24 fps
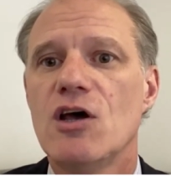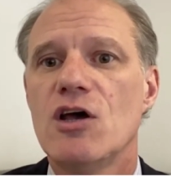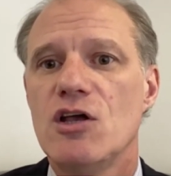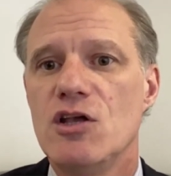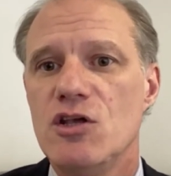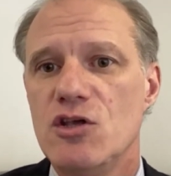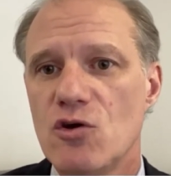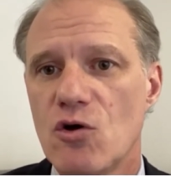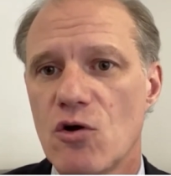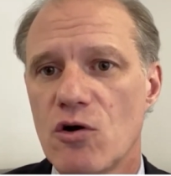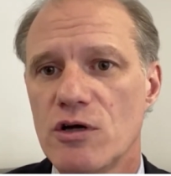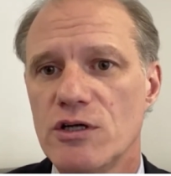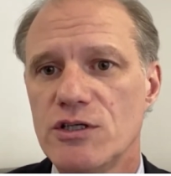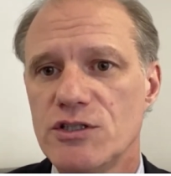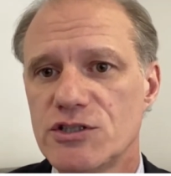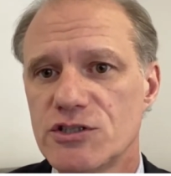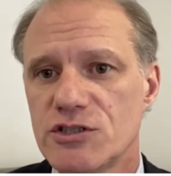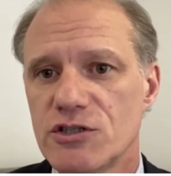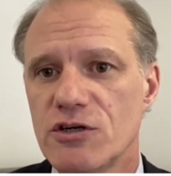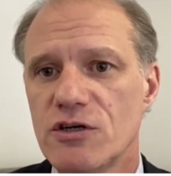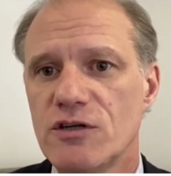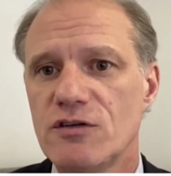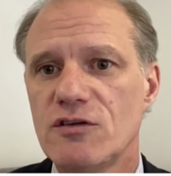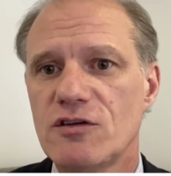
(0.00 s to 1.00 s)
your
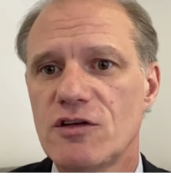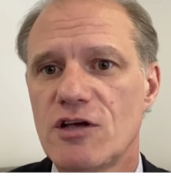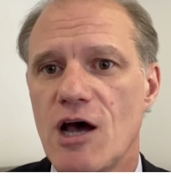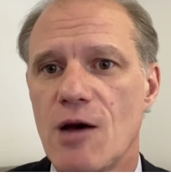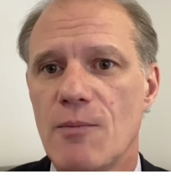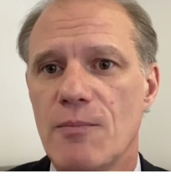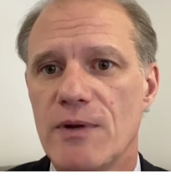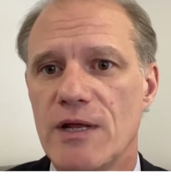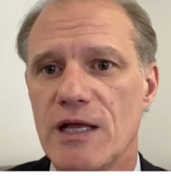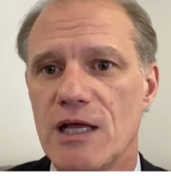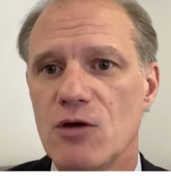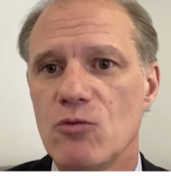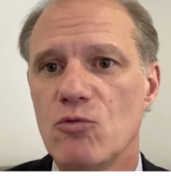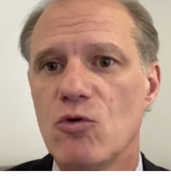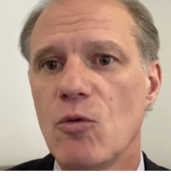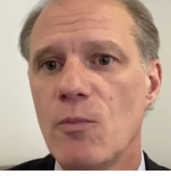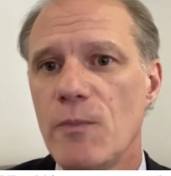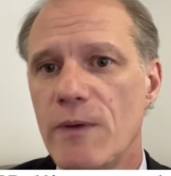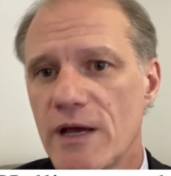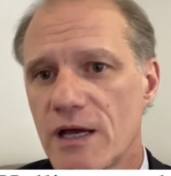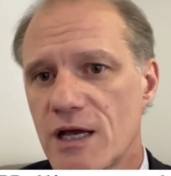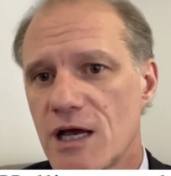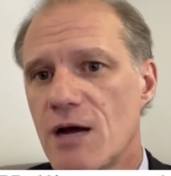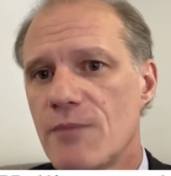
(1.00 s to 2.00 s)
insurance company will
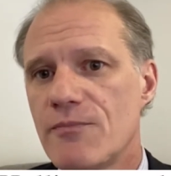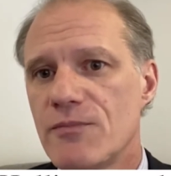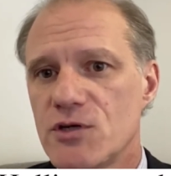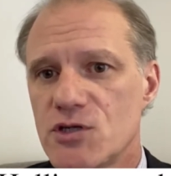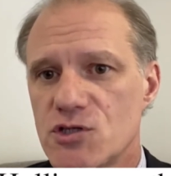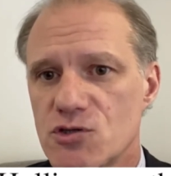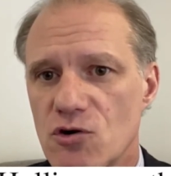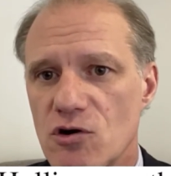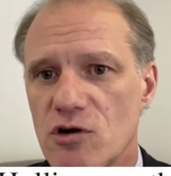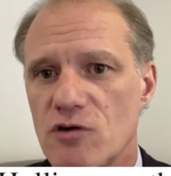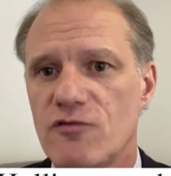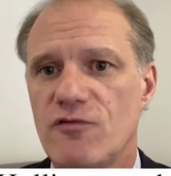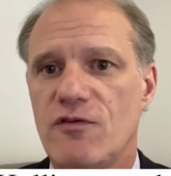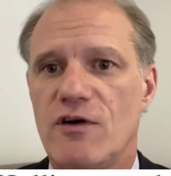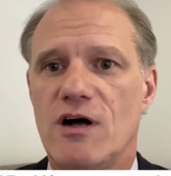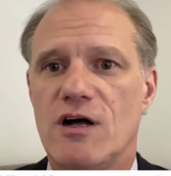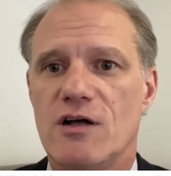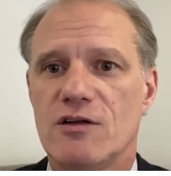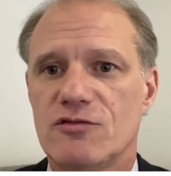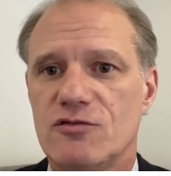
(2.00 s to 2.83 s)
pick up the shortfall.